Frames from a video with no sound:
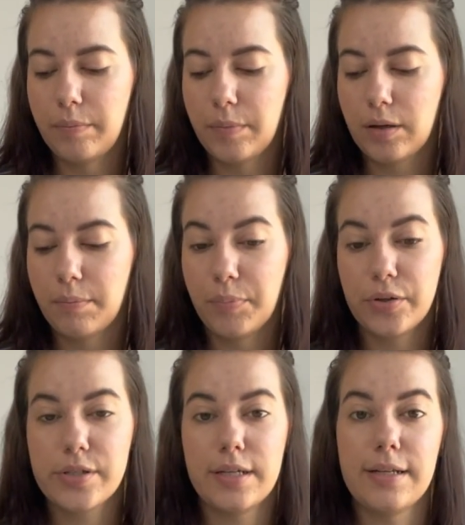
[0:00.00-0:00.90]

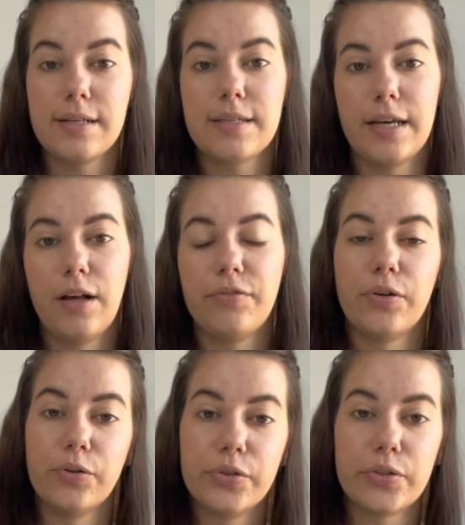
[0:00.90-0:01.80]
compulsion in itself
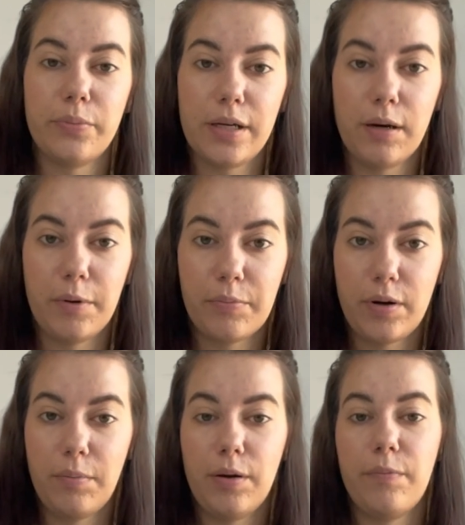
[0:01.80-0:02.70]
also become a
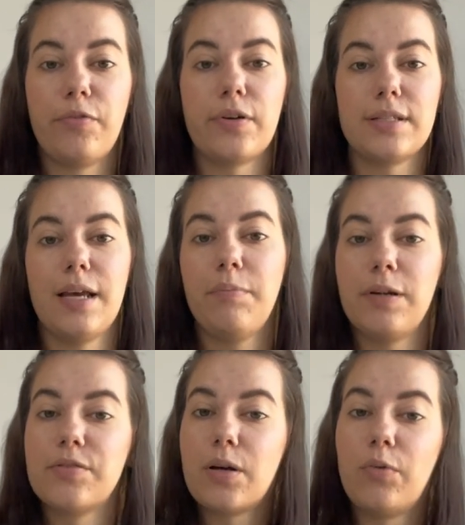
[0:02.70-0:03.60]
problem. For
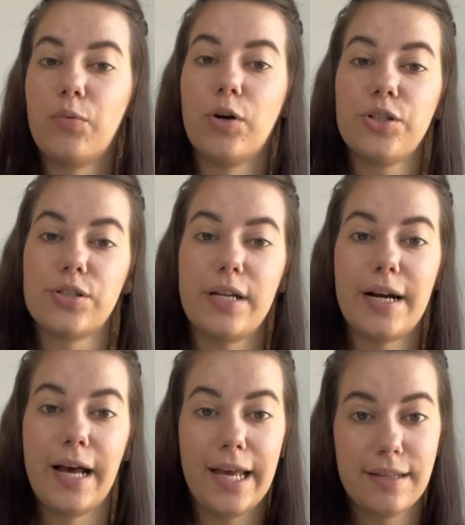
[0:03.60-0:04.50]
example, if someone washes their
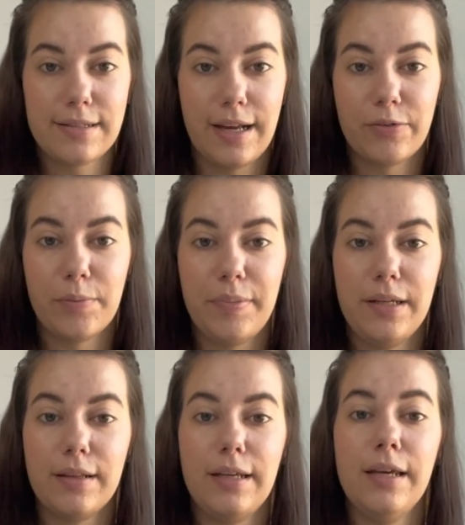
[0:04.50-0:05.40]
hands
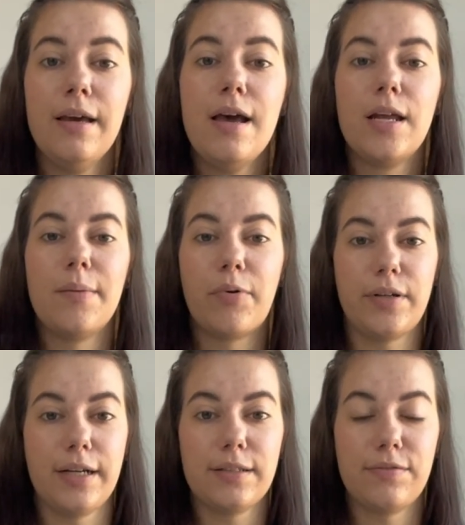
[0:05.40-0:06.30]
repeatedly, the
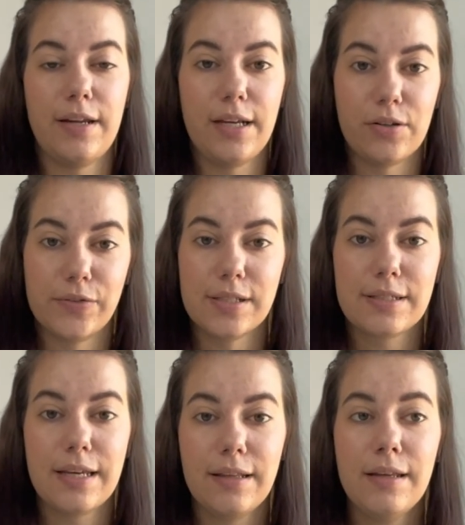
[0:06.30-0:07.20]
protective layer of the
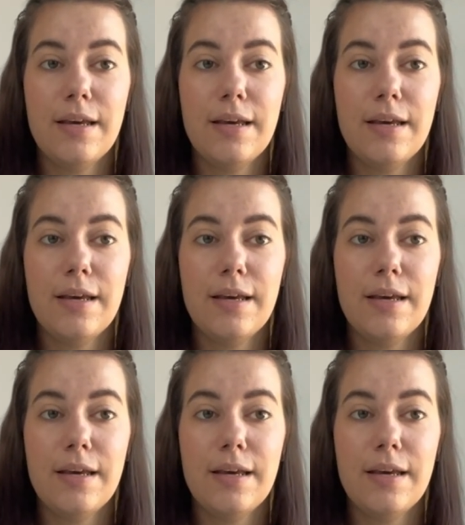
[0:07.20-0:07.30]
skin